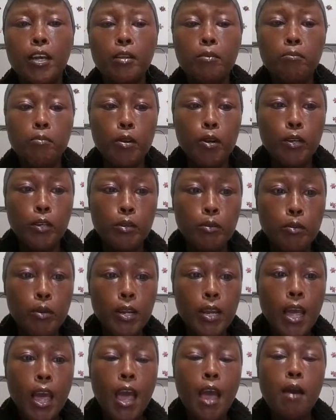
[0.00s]
and
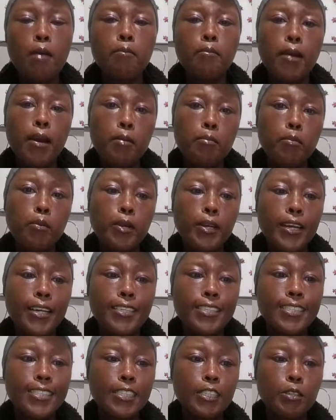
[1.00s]
Mercury might bring
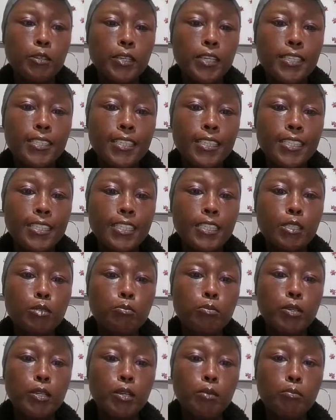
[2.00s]
a serious and
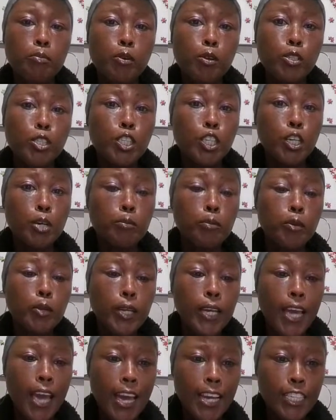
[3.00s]
disciplined approach to
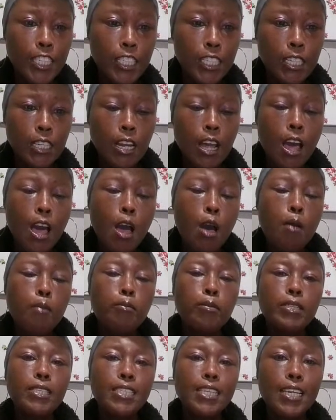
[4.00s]
communication,
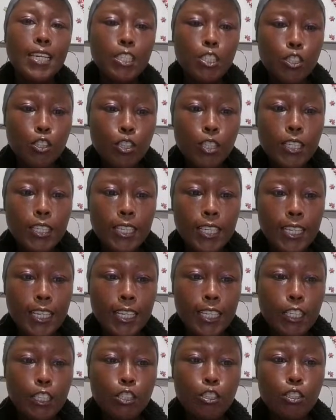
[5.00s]
potentially
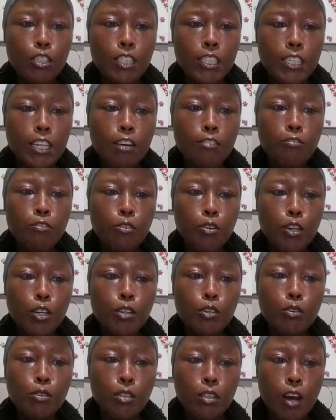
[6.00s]
leading to
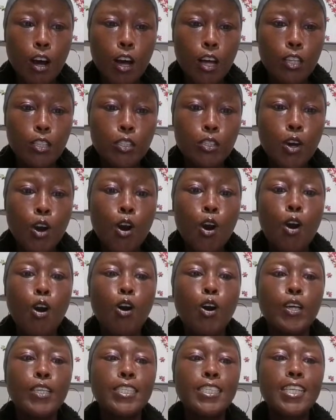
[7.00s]
self-critical thoughts
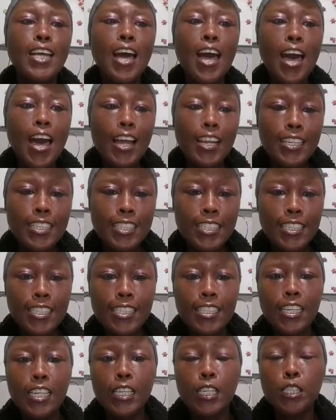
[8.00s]
or
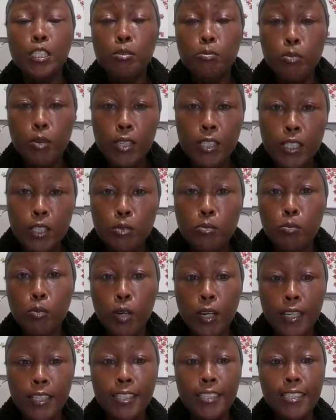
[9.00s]
challenges in expressing
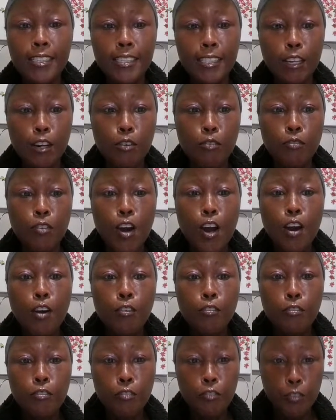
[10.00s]
oneself
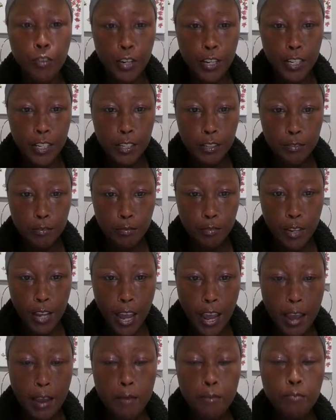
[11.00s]
freely,
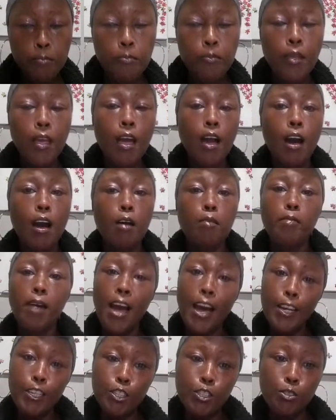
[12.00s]
okay?
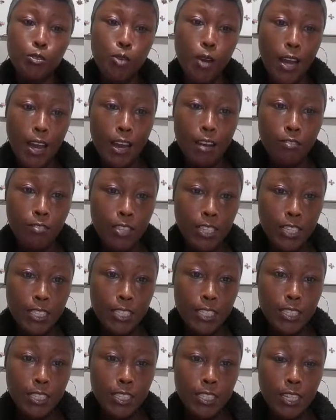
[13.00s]
I do have
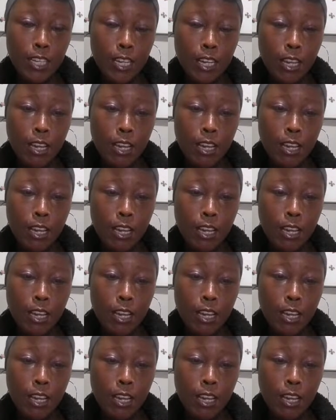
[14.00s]
this